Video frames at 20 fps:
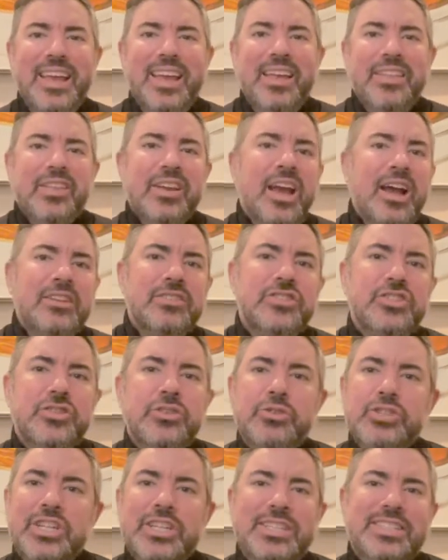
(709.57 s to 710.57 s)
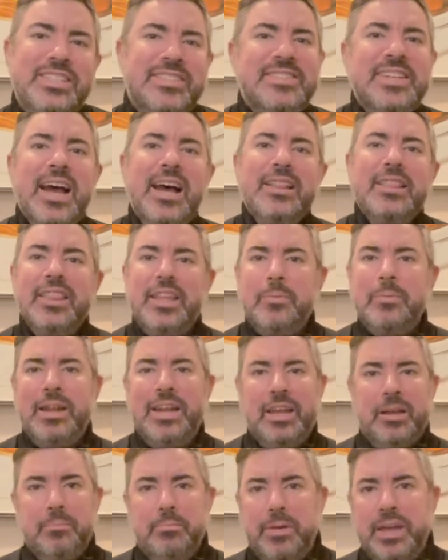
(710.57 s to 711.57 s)
The Constitution does not limit
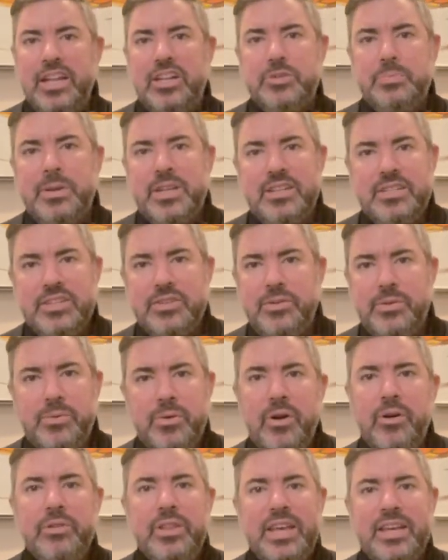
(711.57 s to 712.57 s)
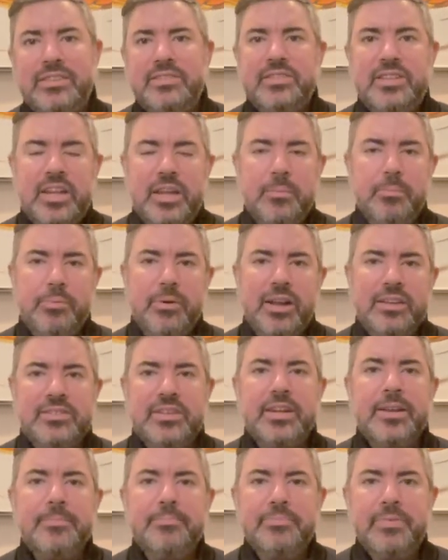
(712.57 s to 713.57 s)
impeachment to only a sitting
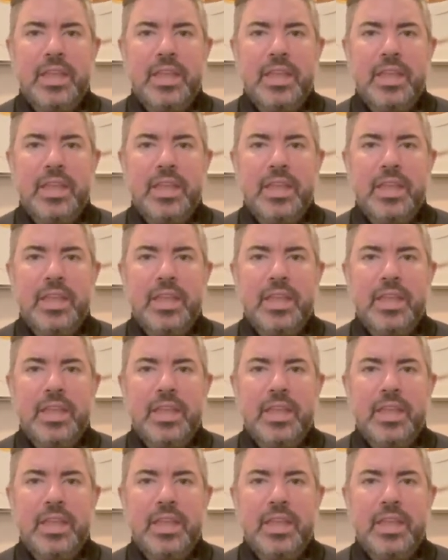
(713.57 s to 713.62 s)
president.